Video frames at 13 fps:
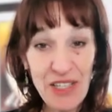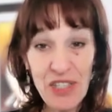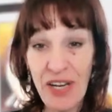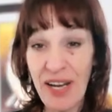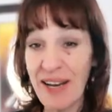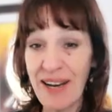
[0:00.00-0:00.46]
A
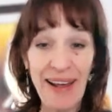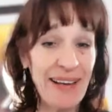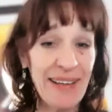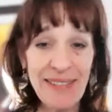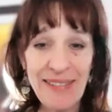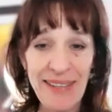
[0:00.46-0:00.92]
shared
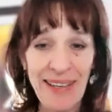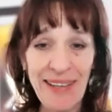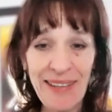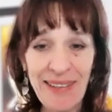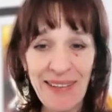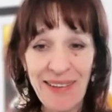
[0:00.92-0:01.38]

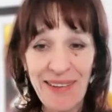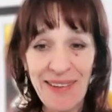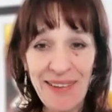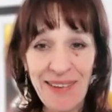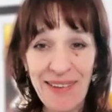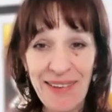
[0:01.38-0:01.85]
legacy.
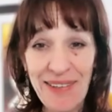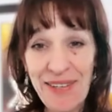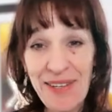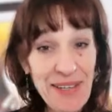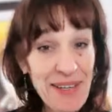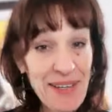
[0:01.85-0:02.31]

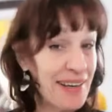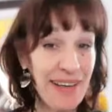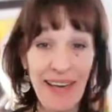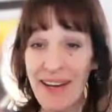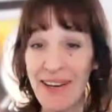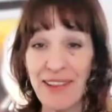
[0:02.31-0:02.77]

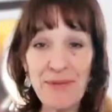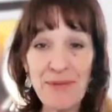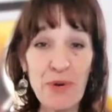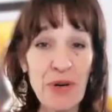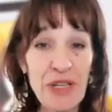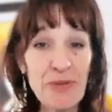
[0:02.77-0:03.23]
Again,
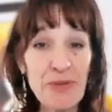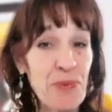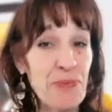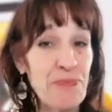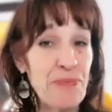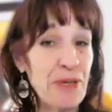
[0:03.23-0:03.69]
the British
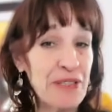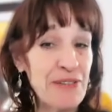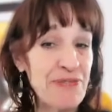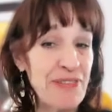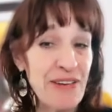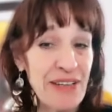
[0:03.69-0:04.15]

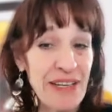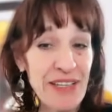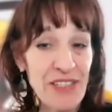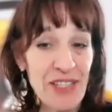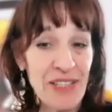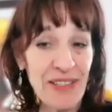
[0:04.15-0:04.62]
built the
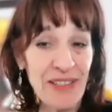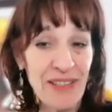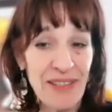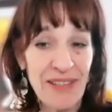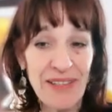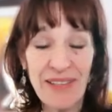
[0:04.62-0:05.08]

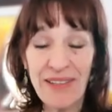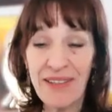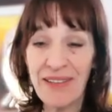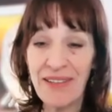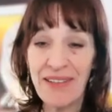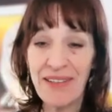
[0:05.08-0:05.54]
foundation.
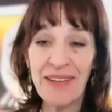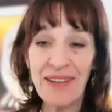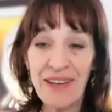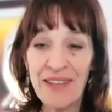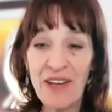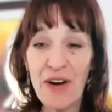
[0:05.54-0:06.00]

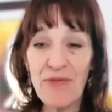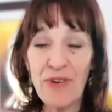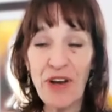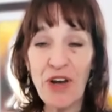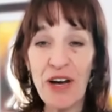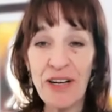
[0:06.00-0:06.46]
The
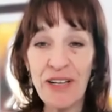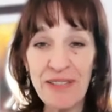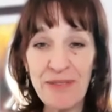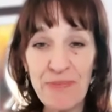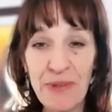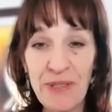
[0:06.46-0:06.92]

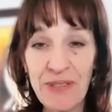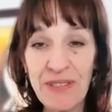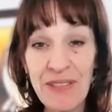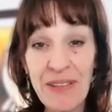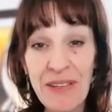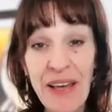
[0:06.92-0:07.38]
Afrikaners
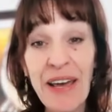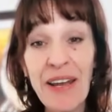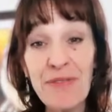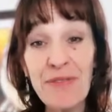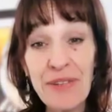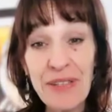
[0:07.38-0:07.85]
built
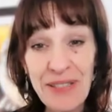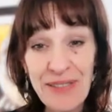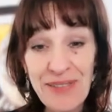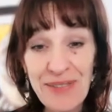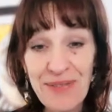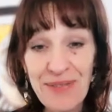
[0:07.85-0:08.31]
the
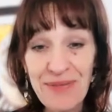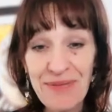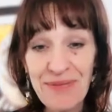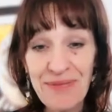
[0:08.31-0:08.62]
edifice.